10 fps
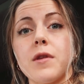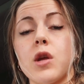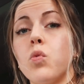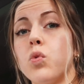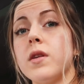
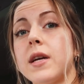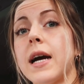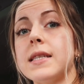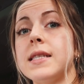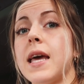Would
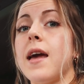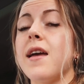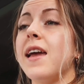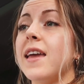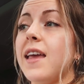God say,
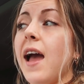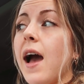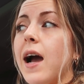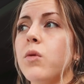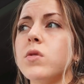
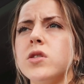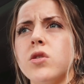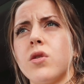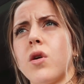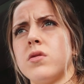yeah, I want
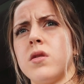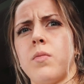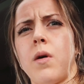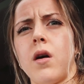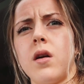you to go to the
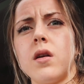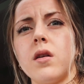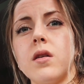bar?